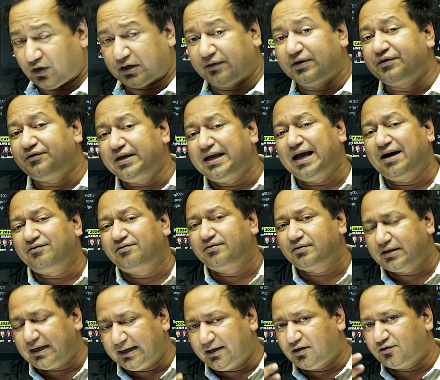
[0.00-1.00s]
whatever we have
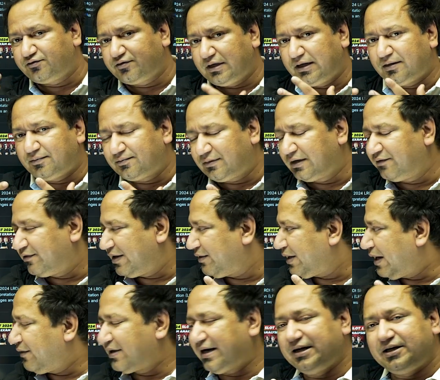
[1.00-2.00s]
kind of uh,
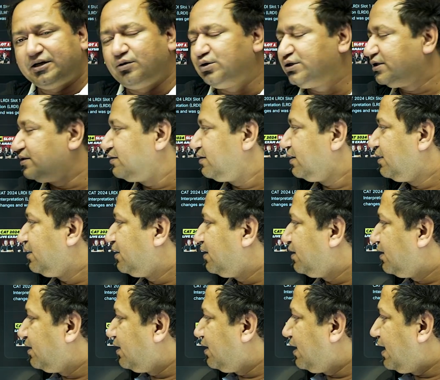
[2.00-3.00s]
our intuition
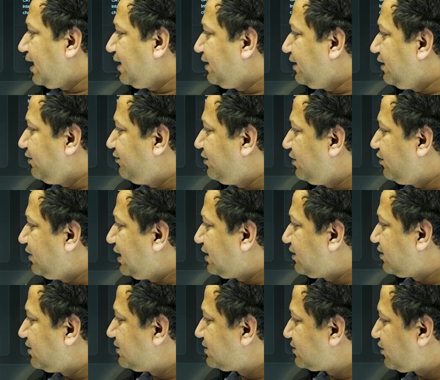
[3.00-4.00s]
and if you look
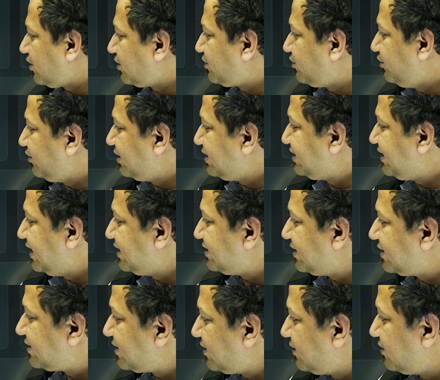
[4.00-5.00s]
at slot 2 even
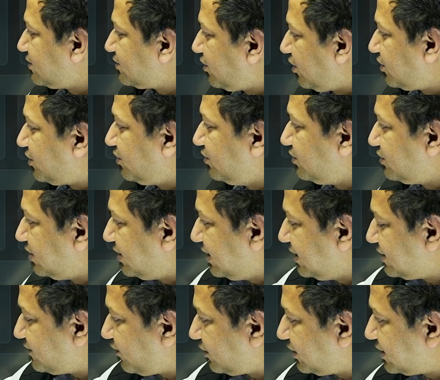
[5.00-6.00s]
changes slot 2 so
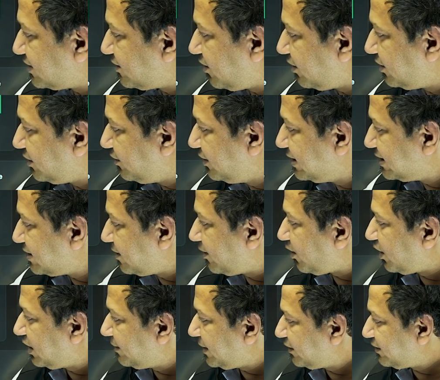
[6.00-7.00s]
this is what the slot 2 is
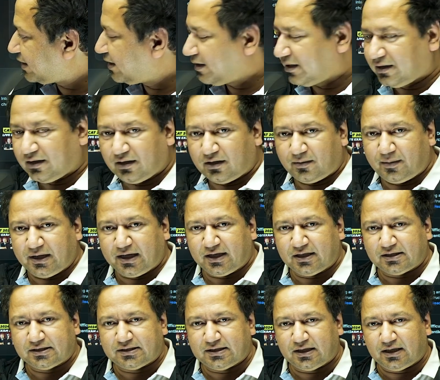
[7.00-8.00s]
all about
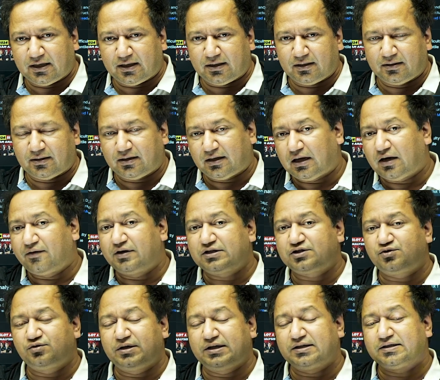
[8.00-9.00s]
because uh, our
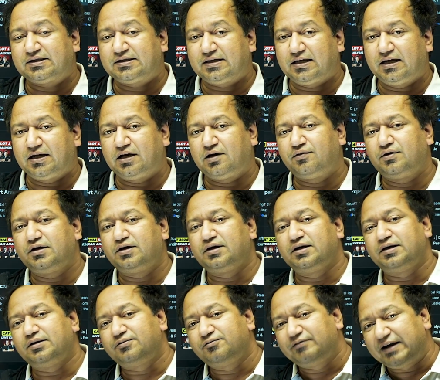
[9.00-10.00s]
students and our
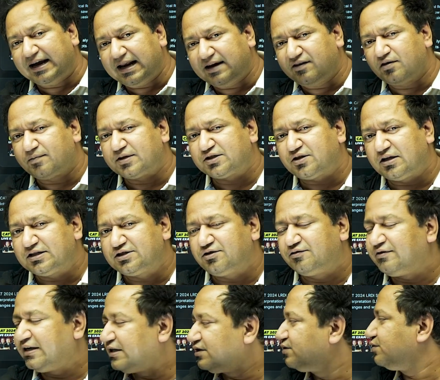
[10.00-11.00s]
uh, faculty members
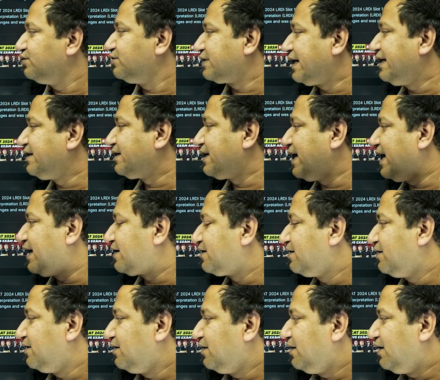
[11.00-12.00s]
also went to write CAD
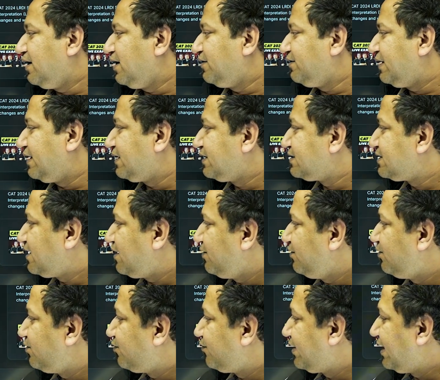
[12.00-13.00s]
and that is
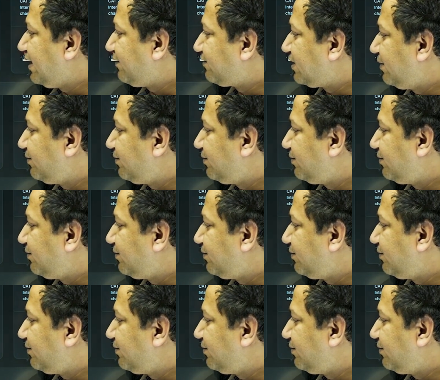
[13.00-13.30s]
how we have